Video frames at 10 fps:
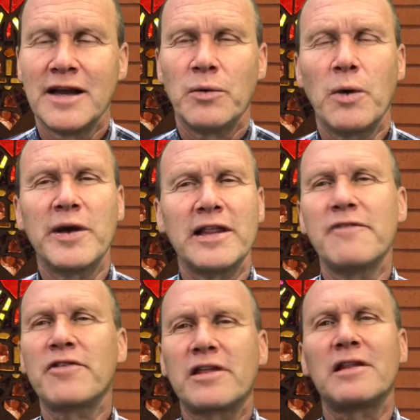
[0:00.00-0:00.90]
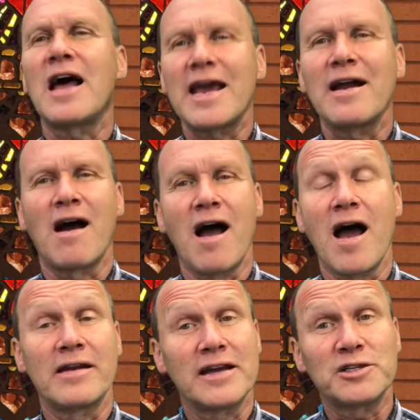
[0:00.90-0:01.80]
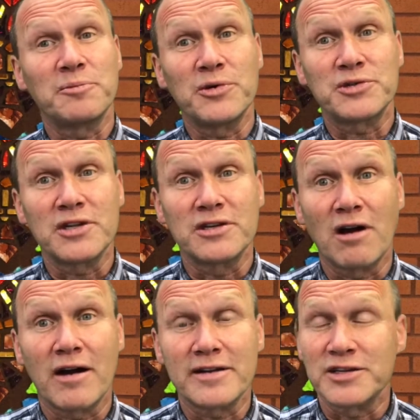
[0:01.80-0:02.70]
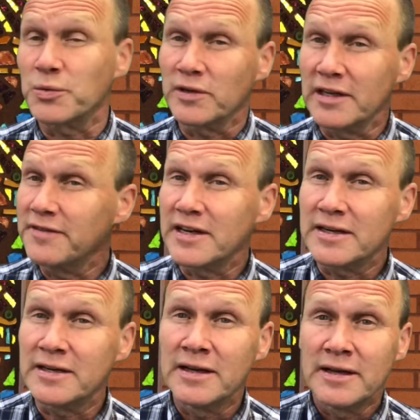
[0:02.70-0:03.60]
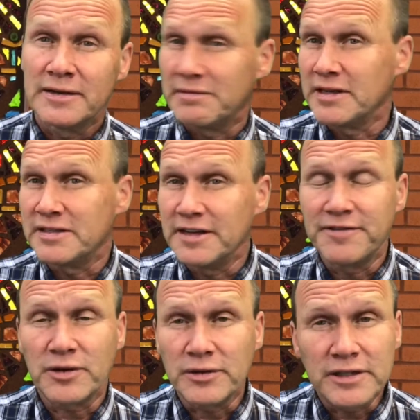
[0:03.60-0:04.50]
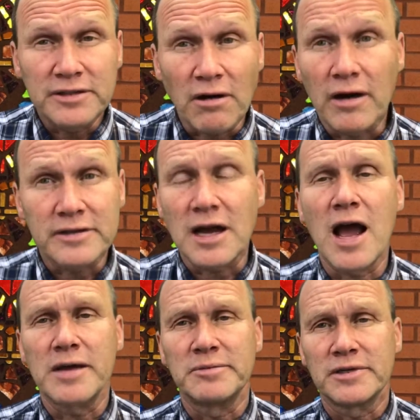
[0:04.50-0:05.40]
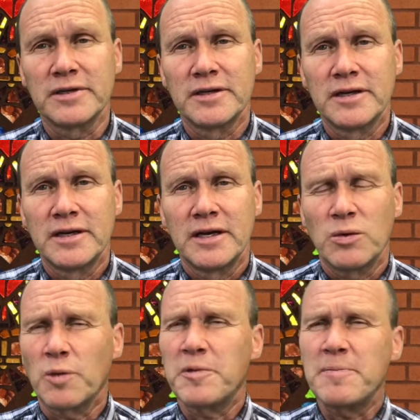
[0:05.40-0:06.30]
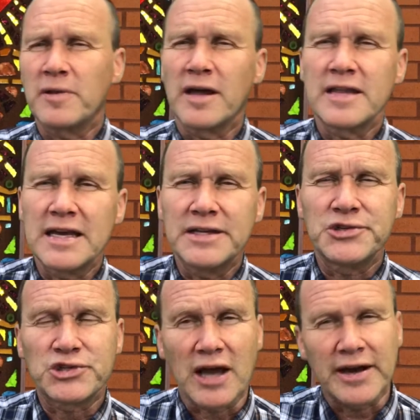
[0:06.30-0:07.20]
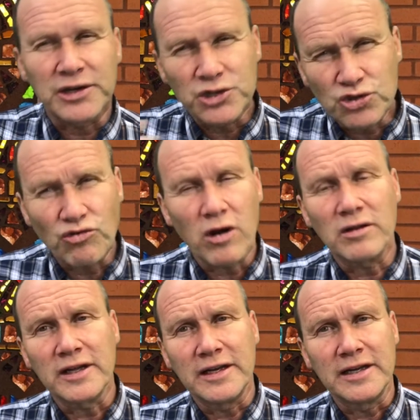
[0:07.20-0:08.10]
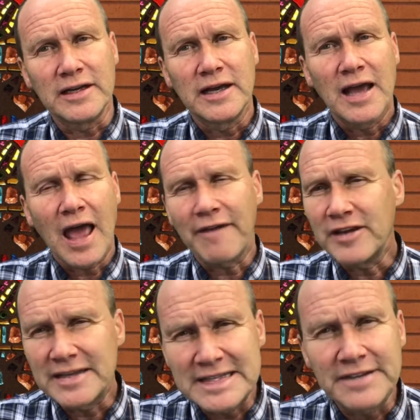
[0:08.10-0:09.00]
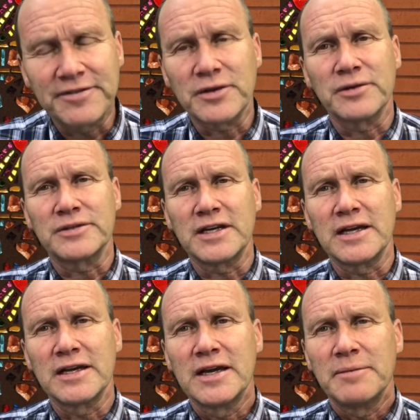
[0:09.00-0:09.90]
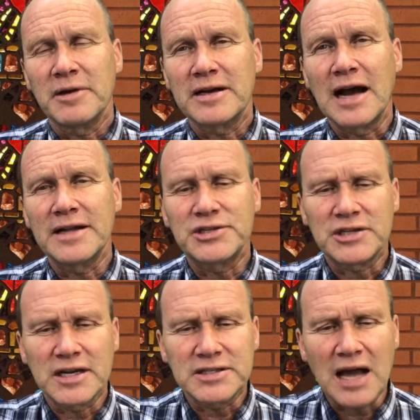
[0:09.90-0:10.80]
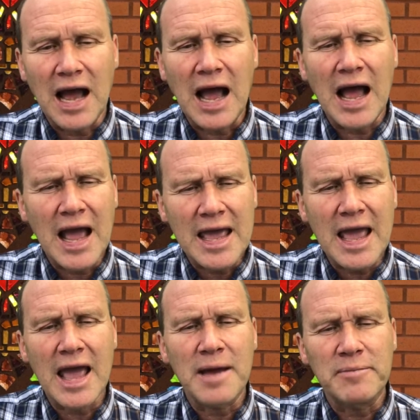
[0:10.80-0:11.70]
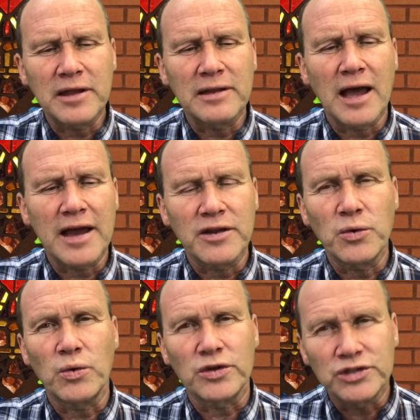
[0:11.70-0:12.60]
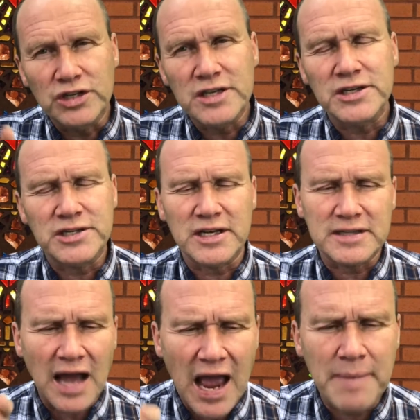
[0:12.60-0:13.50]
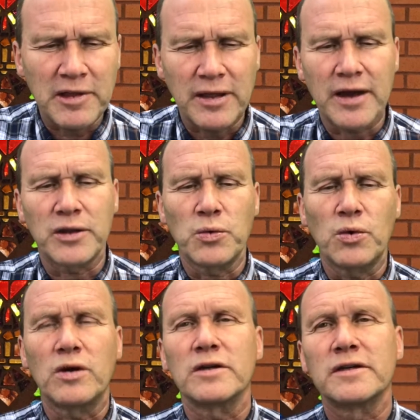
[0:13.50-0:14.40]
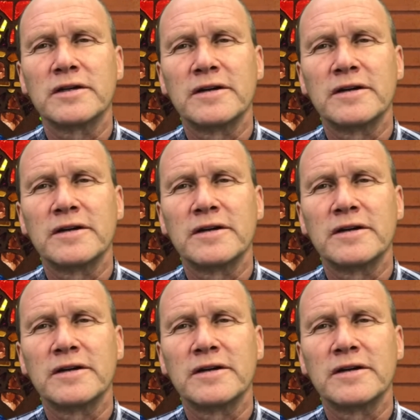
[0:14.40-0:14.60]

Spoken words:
When we live with the light on, as opposed to the darkness, we're living in difficult and dark times. Where people on the inside are struggling and having difficulty. But God says, I am the light of the world. Jesus says, I am the light of the world.